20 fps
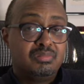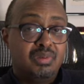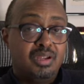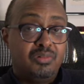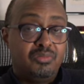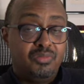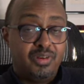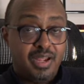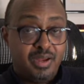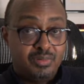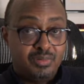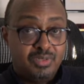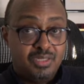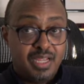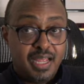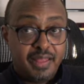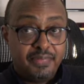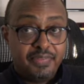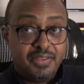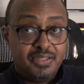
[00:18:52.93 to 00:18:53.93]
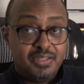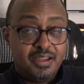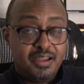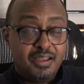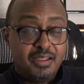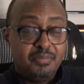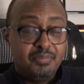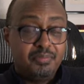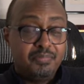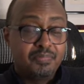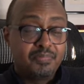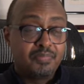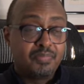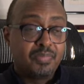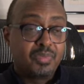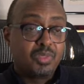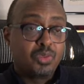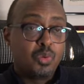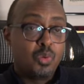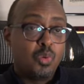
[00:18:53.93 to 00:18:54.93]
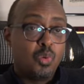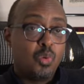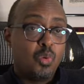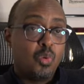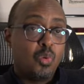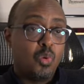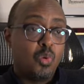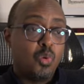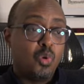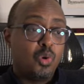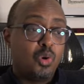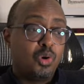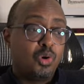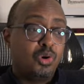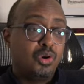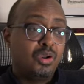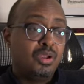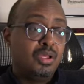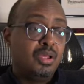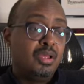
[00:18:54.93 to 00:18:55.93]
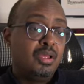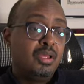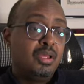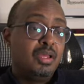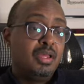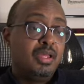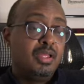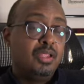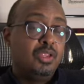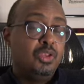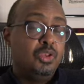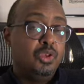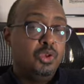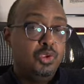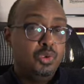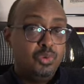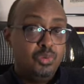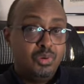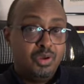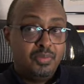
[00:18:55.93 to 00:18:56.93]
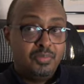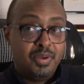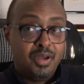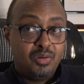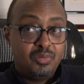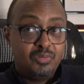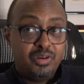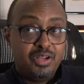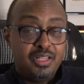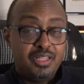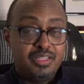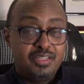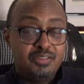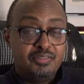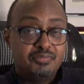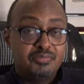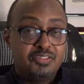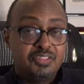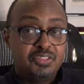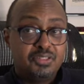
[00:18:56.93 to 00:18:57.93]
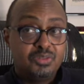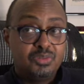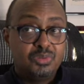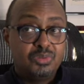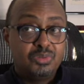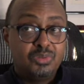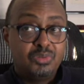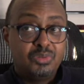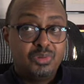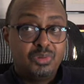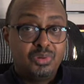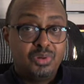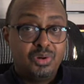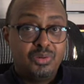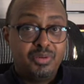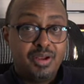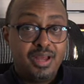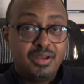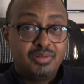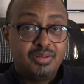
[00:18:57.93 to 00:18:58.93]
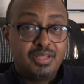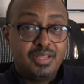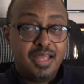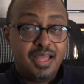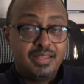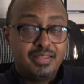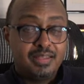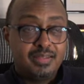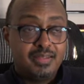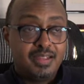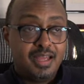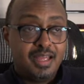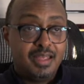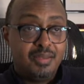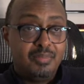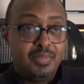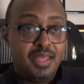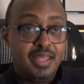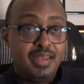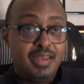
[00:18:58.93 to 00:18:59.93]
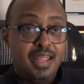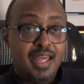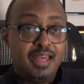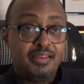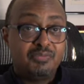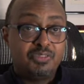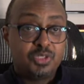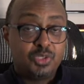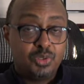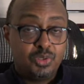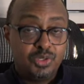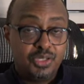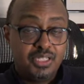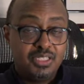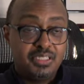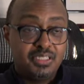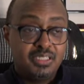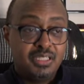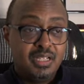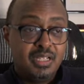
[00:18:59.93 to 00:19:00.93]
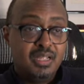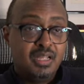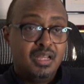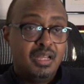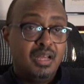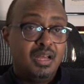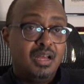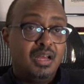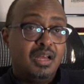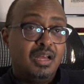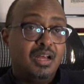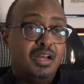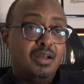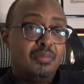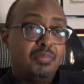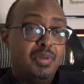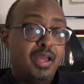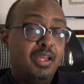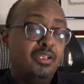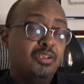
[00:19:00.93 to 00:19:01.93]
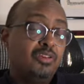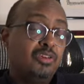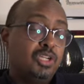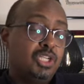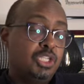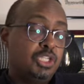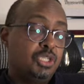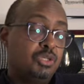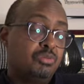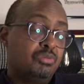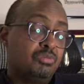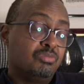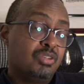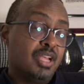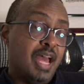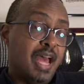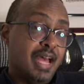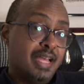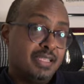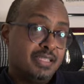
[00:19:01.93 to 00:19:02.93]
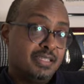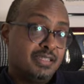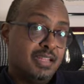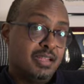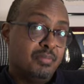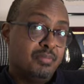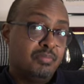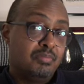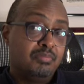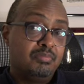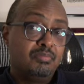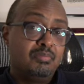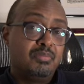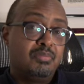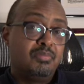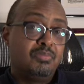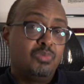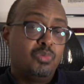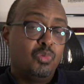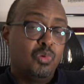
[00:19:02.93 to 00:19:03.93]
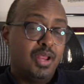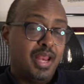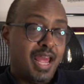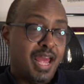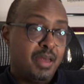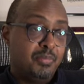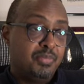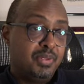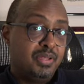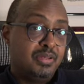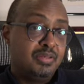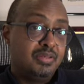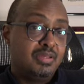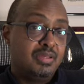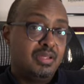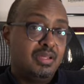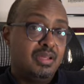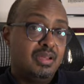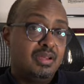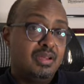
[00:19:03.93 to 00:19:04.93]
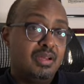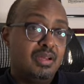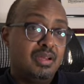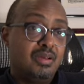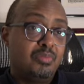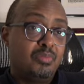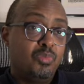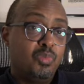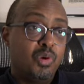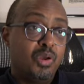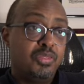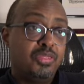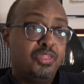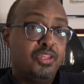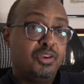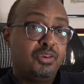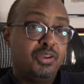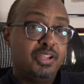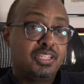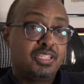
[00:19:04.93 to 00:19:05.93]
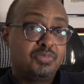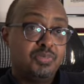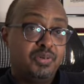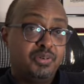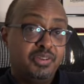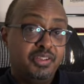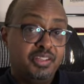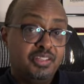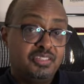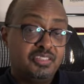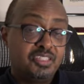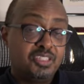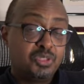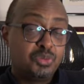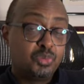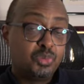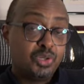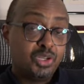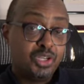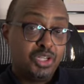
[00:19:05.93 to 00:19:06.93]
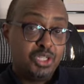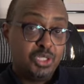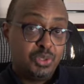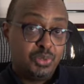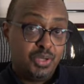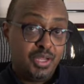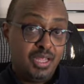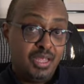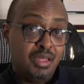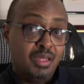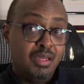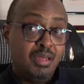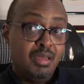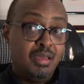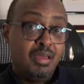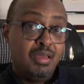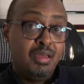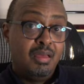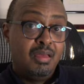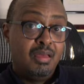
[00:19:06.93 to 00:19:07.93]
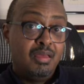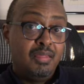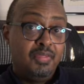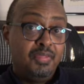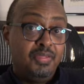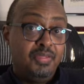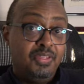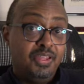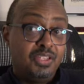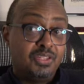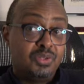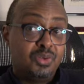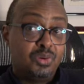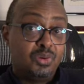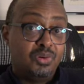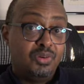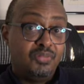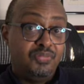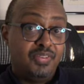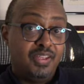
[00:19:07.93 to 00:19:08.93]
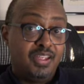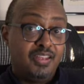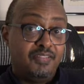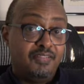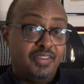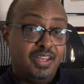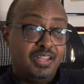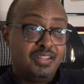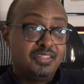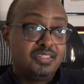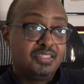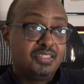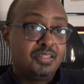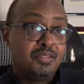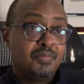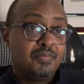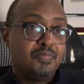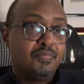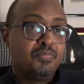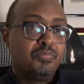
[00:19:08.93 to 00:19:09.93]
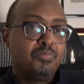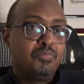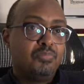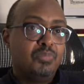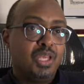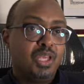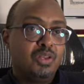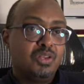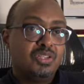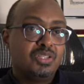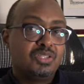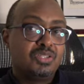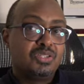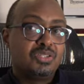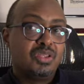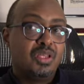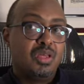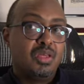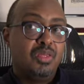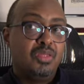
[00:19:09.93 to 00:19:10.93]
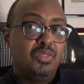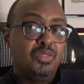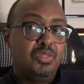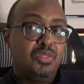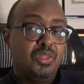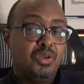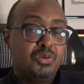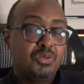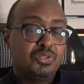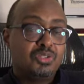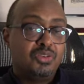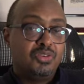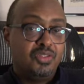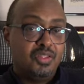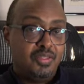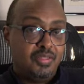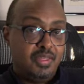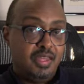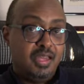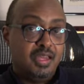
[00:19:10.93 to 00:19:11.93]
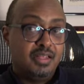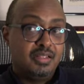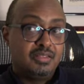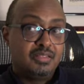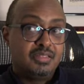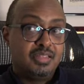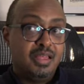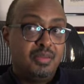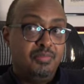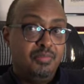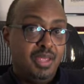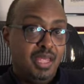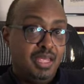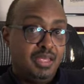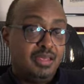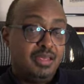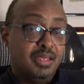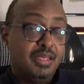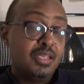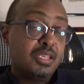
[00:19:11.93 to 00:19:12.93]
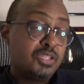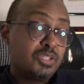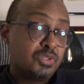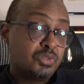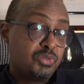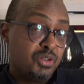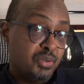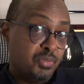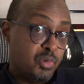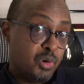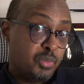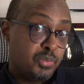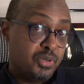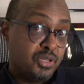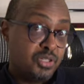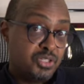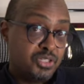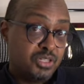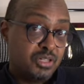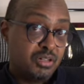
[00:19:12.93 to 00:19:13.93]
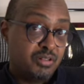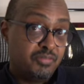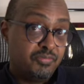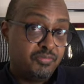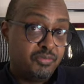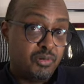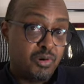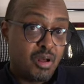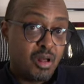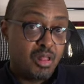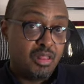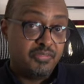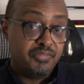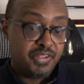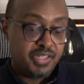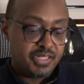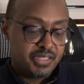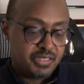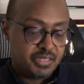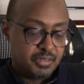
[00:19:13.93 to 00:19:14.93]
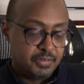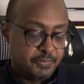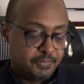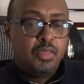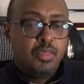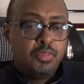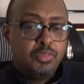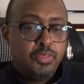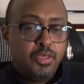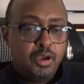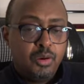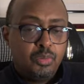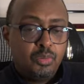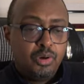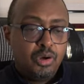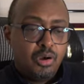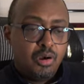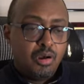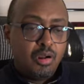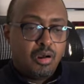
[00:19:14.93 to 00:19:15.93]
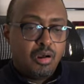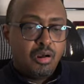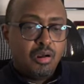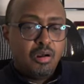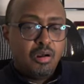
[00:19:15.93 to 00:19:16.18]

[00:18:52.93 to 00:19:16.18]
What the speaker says: around at the time or knew about relatives who were around at the time and have stories, I encourage you to ask them what happened, what their experiences were during these horrific events, because those are the things that make history more personal for all of us. There were